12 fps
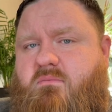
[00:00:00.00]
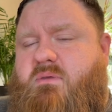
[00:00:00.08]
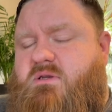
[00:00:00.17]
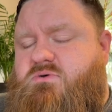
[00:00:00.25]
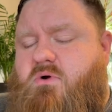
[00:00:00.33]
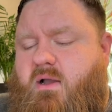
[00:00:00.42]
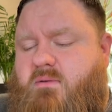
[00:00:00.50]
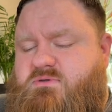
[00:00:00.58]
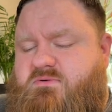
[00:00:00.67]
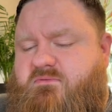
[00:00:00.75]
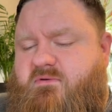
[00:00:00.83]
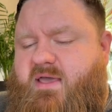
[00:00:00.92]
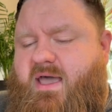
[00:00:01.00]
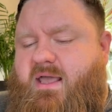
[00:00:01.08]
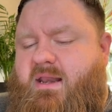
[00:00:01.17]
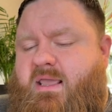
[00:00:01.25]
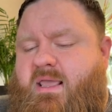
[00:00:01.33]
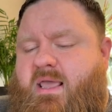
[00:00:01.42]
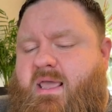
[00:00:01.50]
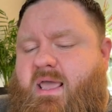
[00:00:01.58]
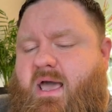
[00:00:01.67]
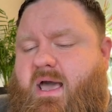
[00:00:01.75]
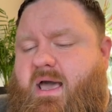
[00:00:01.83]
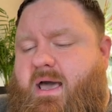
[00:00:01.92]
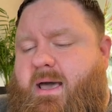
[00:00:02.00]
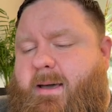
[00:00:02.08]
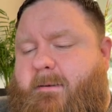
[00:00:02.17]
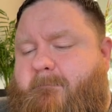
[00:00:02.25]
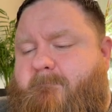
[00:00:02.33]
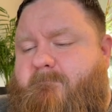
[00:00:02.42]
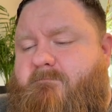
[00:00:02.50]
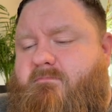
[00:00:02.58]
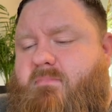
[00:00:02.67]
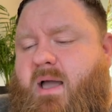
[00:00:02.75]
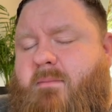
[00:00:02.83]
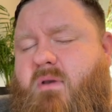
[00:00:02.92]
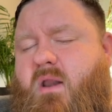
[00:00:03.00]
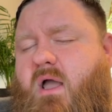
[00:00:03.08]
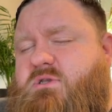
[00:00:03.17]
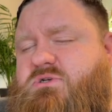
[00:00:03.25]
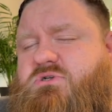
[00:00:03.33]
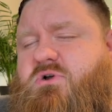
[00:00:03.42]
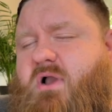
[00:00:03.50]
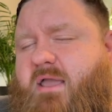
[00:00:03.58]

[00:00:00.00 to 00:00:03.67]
mentor option for that. Um, I'm not sure.